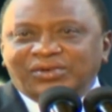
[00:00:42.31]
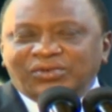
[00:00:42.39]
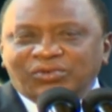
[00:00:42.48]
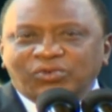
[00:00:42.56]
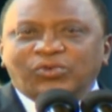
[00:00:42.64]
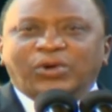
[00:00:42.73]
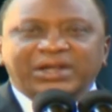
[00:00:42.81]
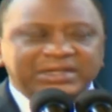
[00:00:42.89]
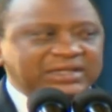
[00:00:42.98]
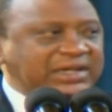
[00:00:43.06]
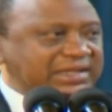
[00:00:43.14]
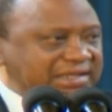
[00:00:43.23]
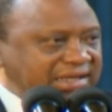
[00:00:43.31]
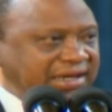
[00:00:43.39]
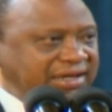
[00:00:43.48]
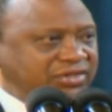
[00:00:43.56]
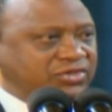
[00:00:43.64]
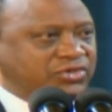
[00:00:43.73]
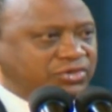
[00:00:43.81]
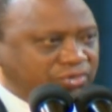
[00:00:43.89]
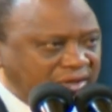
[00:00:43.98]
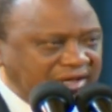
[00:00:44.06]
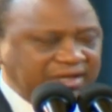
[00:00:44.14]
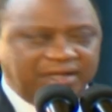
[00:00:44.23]
who one can say
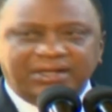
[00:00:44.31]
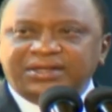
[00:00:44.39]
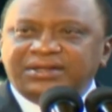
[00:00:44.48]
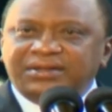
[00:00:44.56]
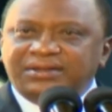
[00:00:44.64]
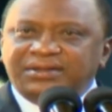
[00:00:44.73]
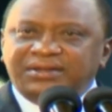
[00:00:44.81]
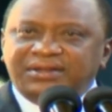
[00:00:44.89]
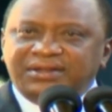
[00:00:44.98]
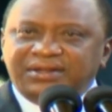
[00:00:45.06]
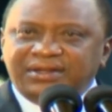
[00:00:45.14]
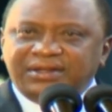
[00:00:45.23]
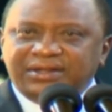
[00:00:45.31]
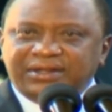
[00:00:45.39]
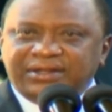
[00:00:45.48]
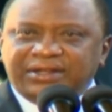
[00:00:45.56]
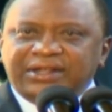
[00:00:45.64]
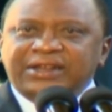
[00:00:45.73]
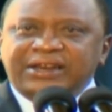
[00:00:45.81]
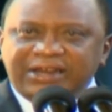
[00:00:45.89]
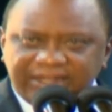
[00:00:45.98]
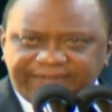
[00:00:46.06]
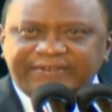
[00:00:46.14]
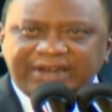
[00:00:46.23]
truly
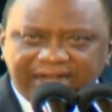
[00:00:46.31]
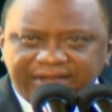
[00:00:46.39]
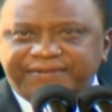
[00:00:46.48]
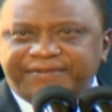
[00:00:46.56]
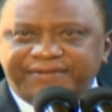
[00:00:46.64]
lived life,